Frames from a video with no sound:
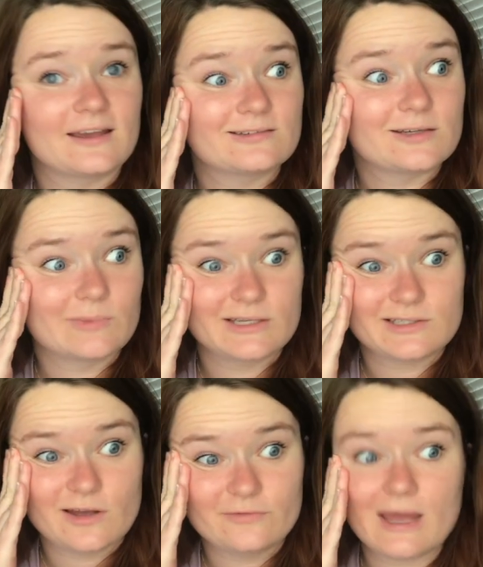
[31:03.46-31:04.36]
guessing
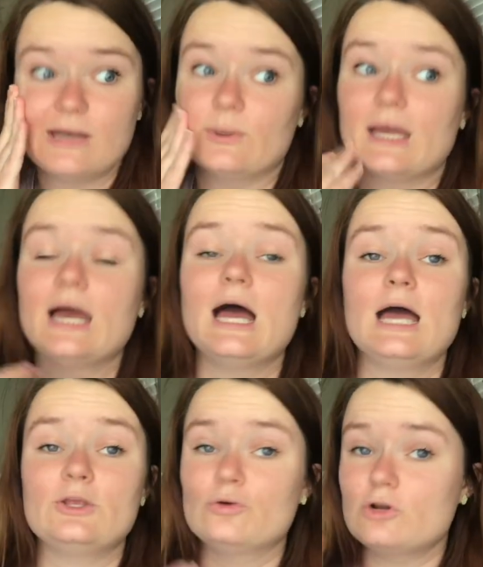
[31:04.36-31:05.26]
myself. Anyway,
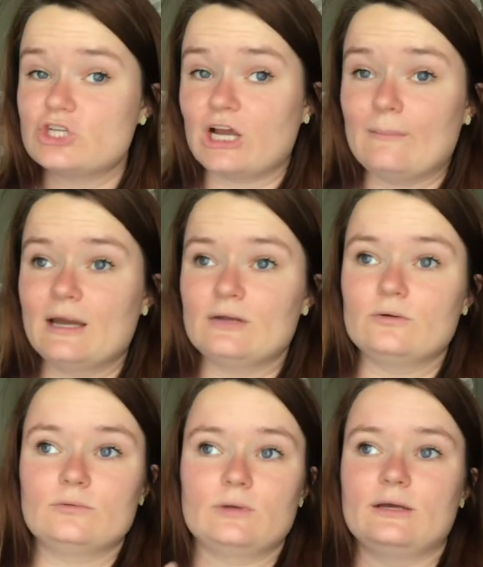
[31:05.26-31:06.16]
you can go check out my
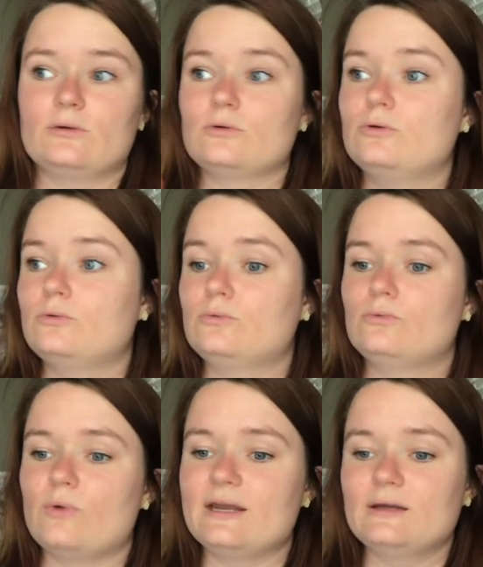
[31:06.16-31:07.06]
like
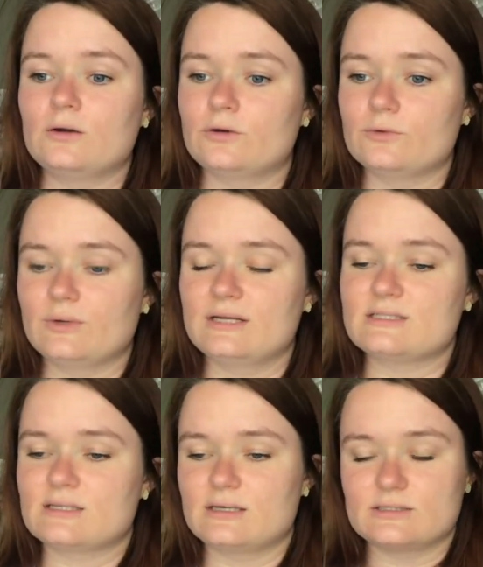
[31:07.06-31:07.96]
rating on
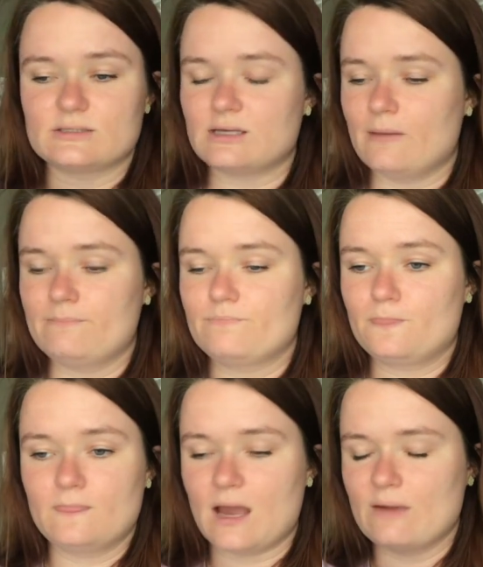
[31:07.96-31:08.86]
Goodreads because there's like a
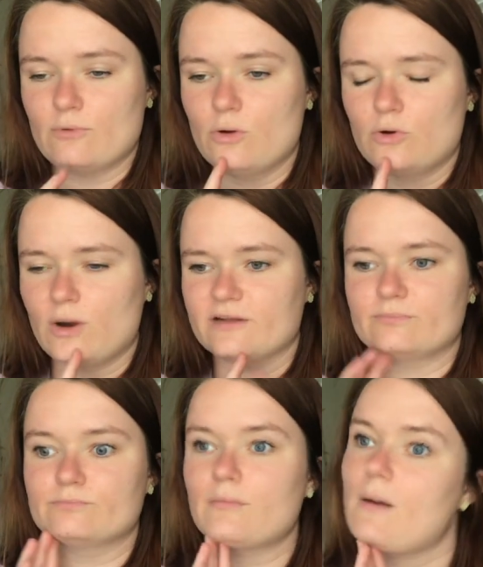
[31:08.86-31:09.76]
I wrote quite a,
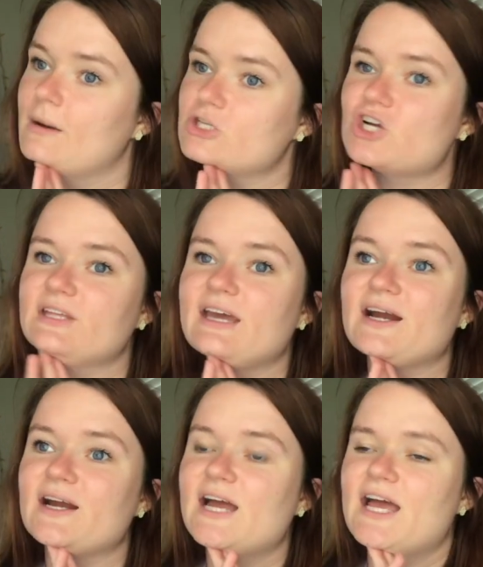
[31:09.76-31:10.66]
a bunch on
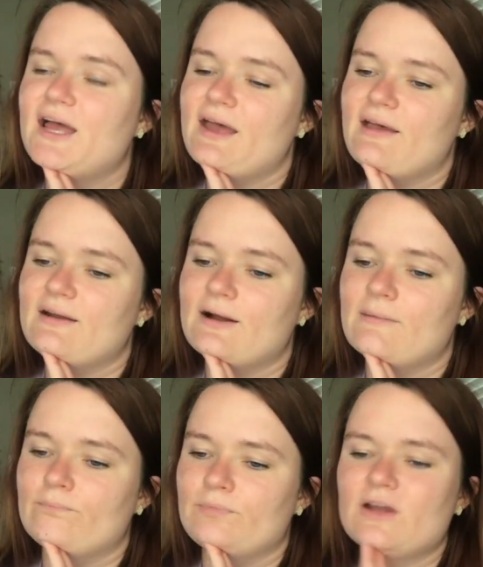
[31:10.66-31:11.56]
there. And
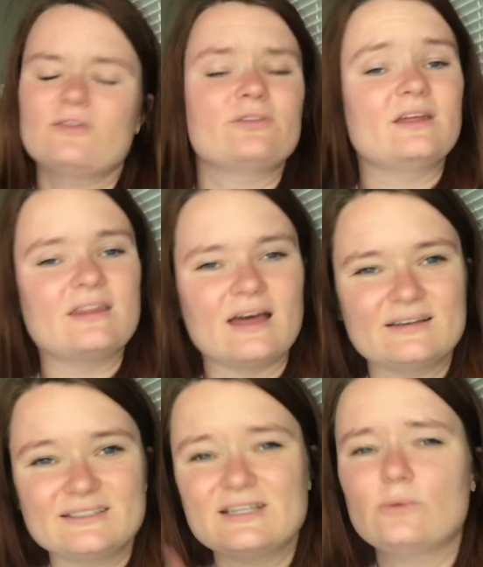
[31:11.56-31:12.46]
um, another thing that
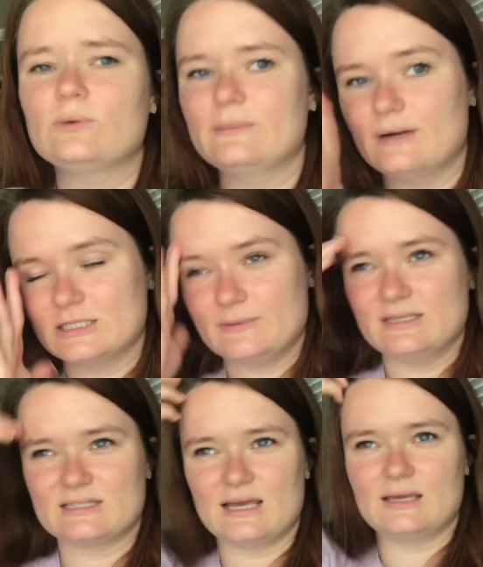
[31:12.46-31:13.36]
really bugs me
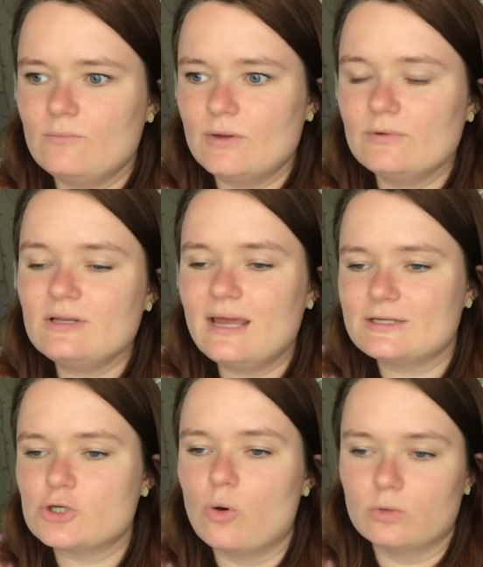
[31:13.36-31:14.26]
is like we were like
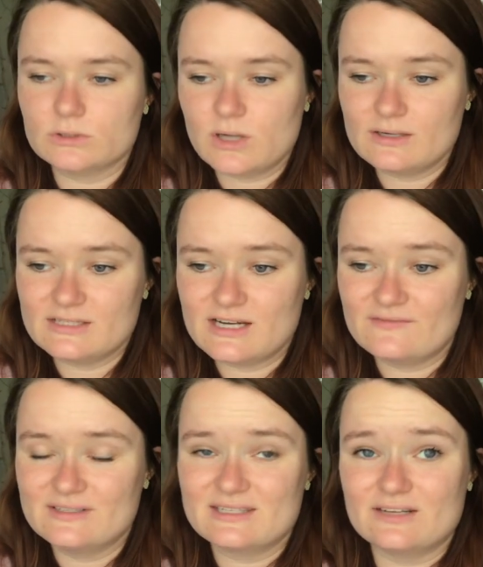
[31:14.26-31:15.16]
told a lot of
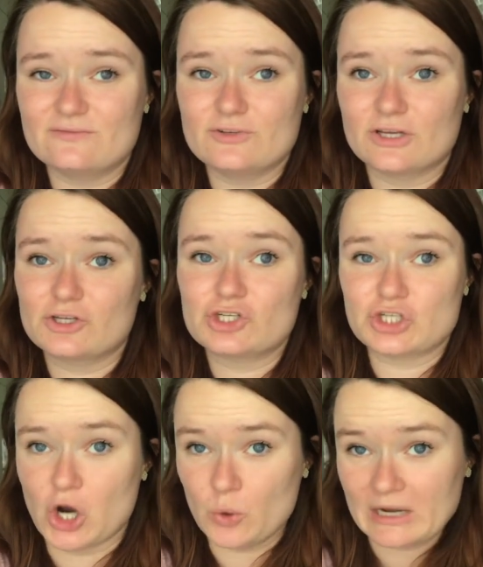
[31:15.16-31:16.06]
stuff instead of like
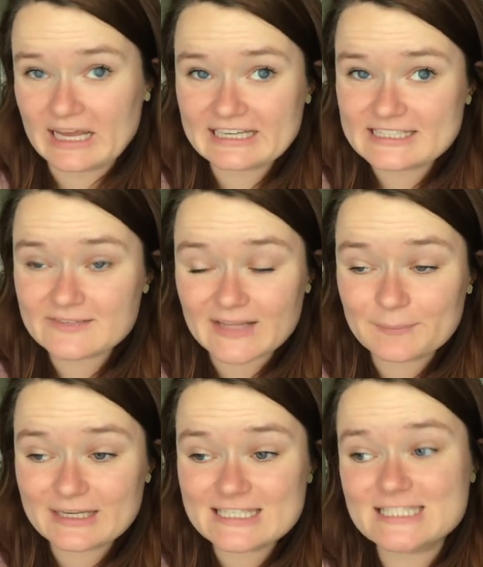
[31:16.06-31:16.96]
shown it if that
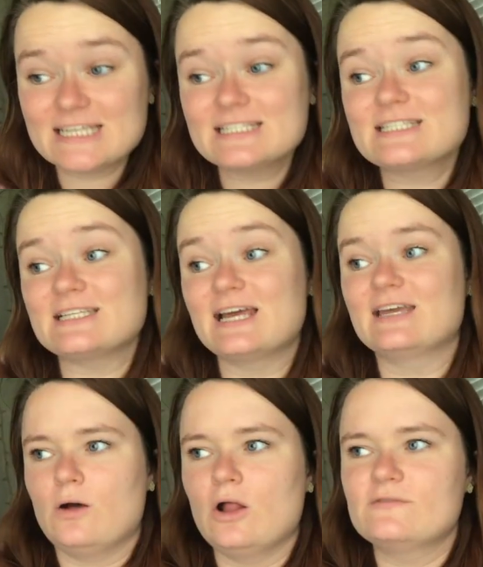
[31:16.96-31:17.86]
makes sense like
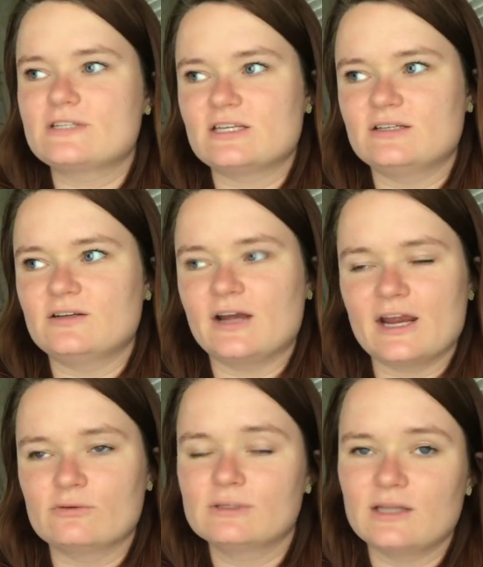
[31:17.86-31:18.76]
all of a sudden our
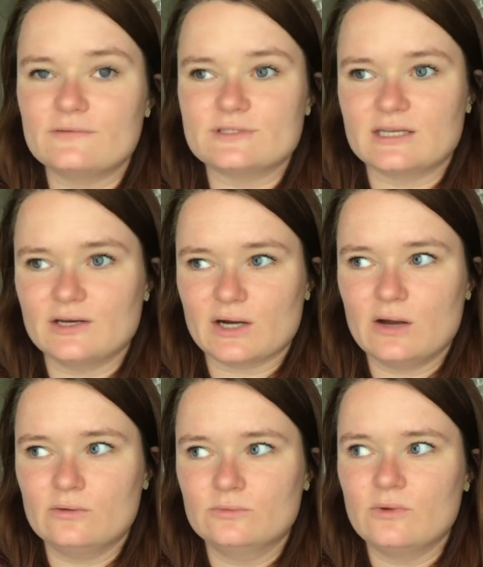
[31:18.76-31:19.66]
heroine loves the
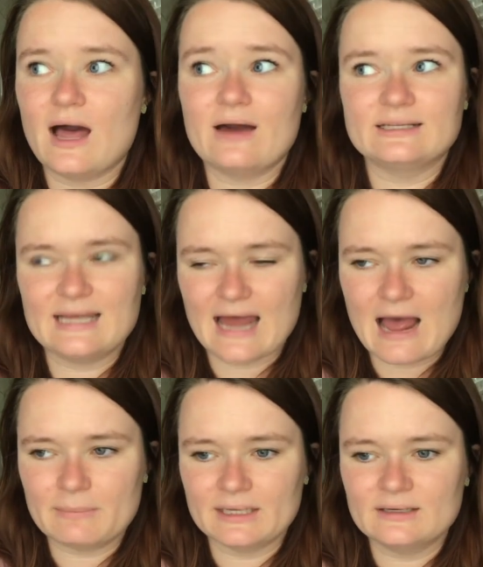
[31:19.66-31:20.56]
hero well how did that
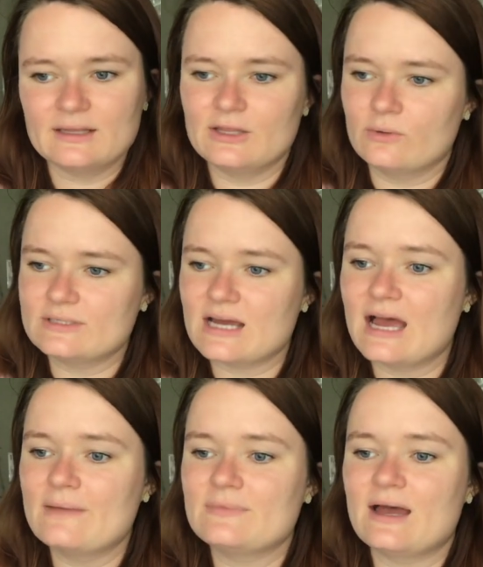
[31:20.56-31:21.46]
happen the only
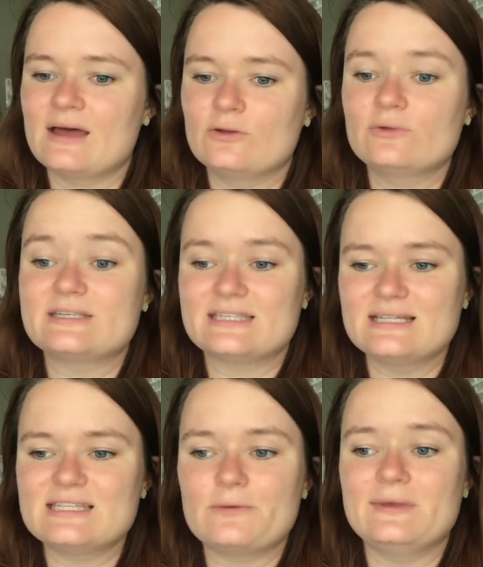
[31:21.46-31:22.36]
time that the only
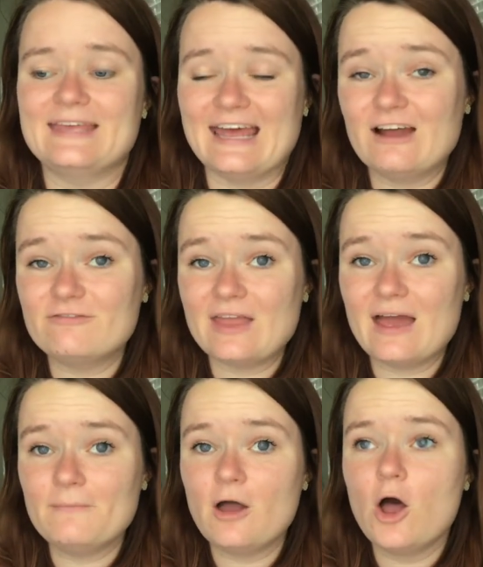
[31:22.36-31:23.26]
scenes that we get of
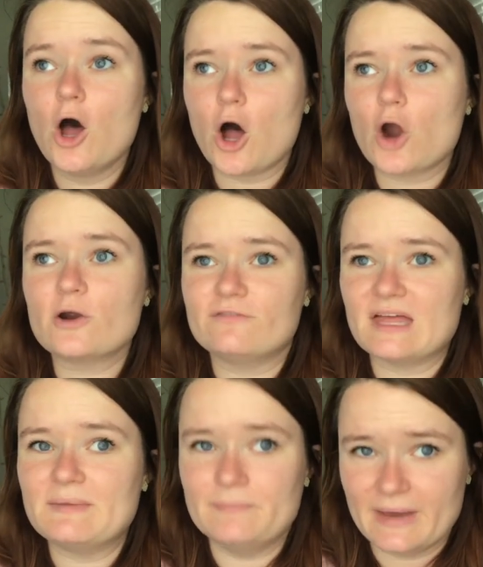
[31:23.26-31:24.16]
them are of
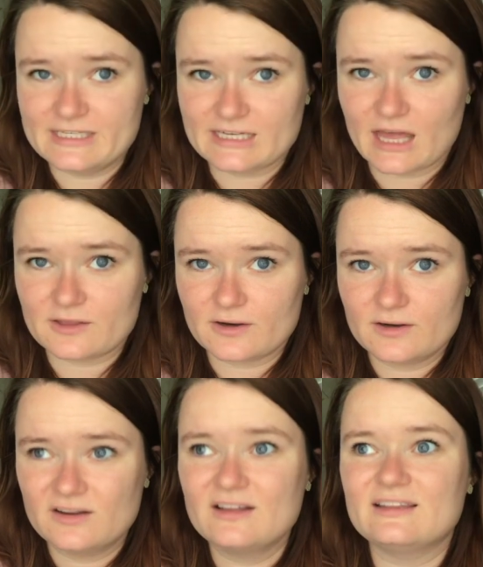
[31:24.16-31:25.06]
them in bed together
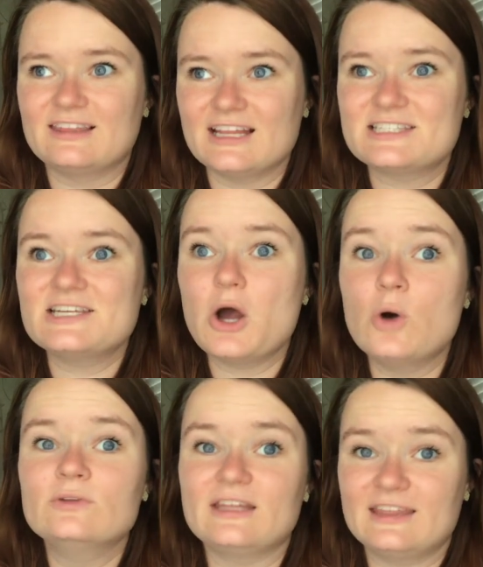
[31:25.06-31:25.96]
like that's the
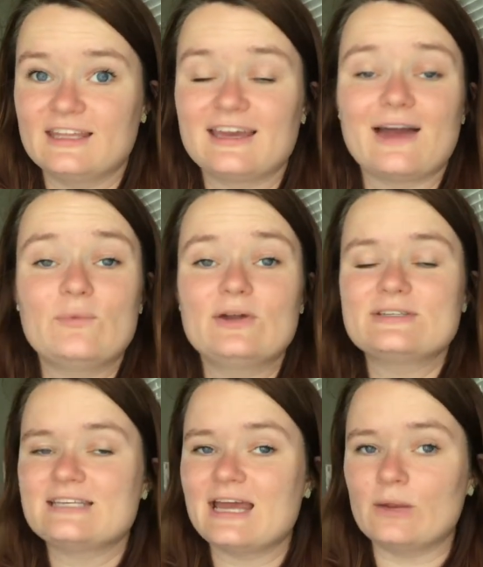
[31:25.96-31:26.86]
only thing like we don't
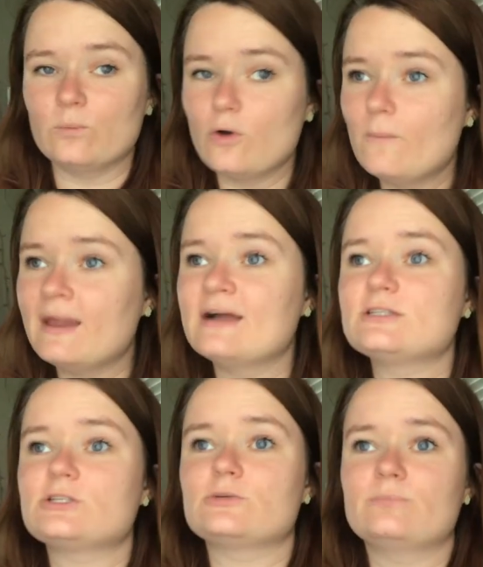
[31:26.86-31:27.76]
see any
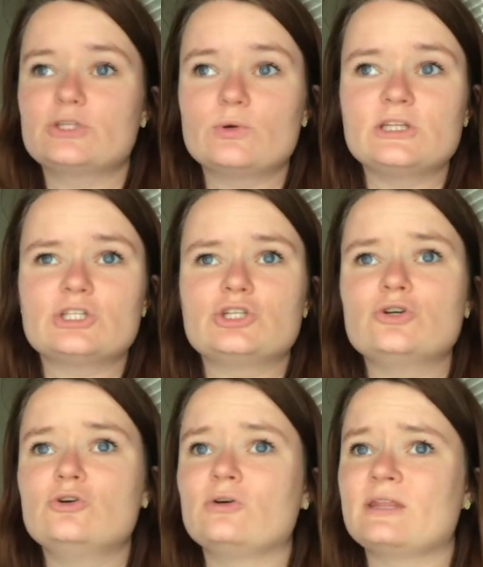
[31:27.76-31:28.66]
romance between the
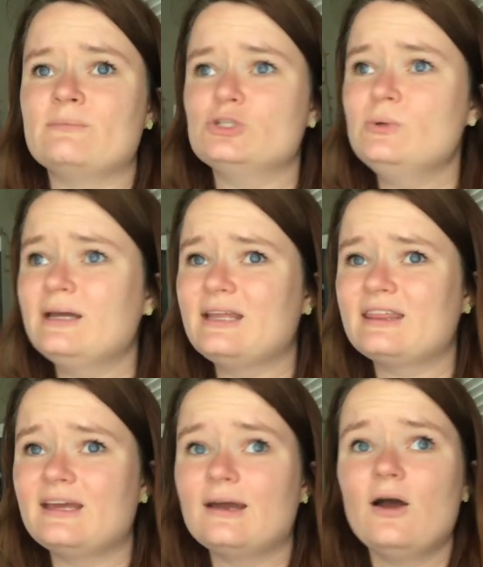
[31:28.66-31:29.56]
two or them doing
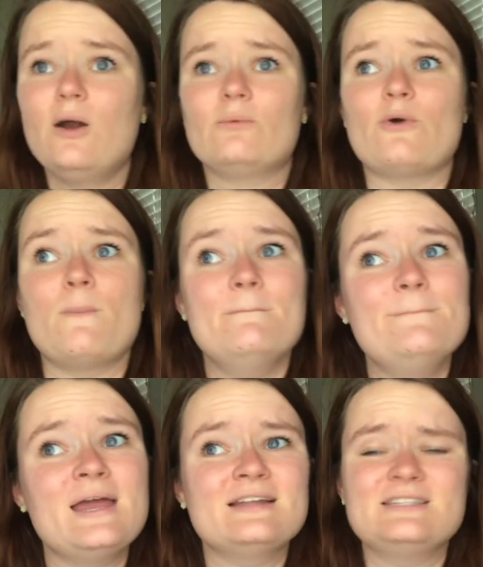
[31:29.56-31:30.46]
anything
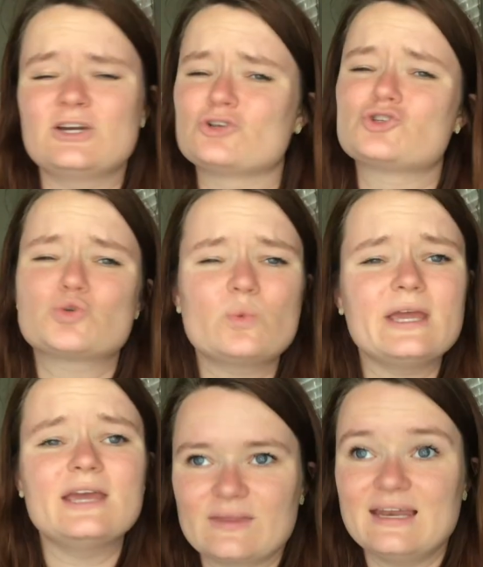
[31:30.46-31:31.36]
romantic or
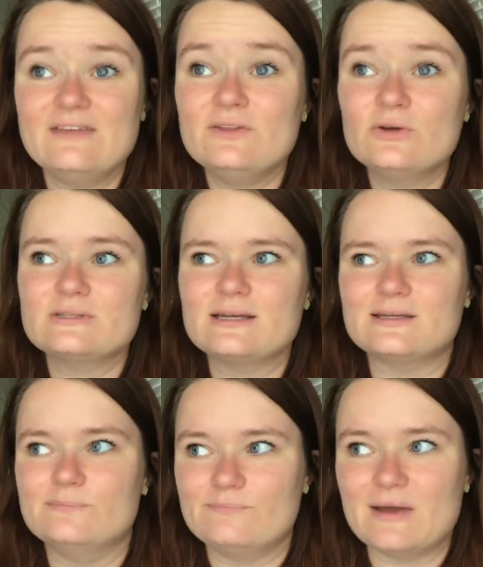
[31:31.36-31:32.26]
sweet and even those like
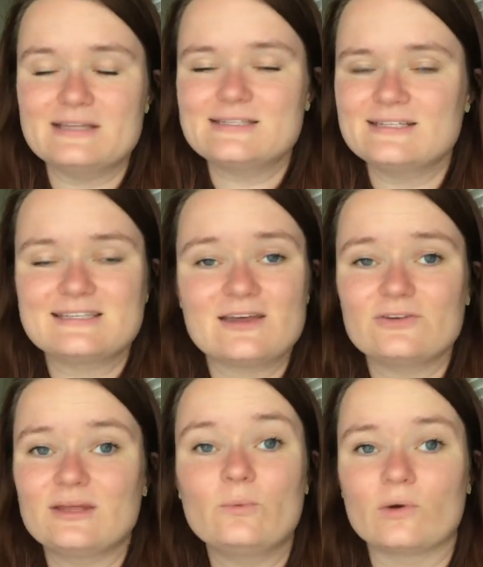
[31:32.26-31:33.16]
bed scenes
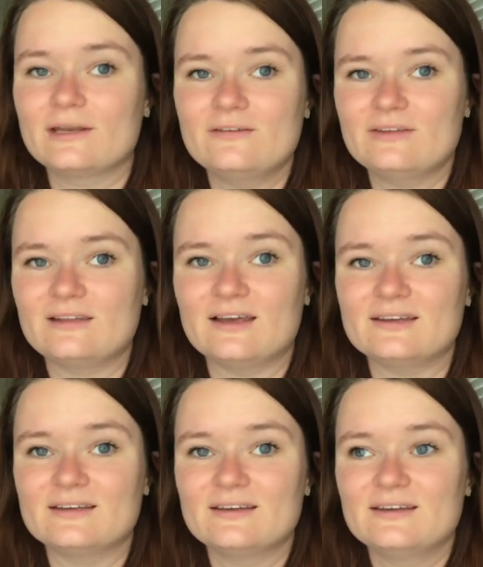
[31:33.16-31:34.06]
together they weren't even like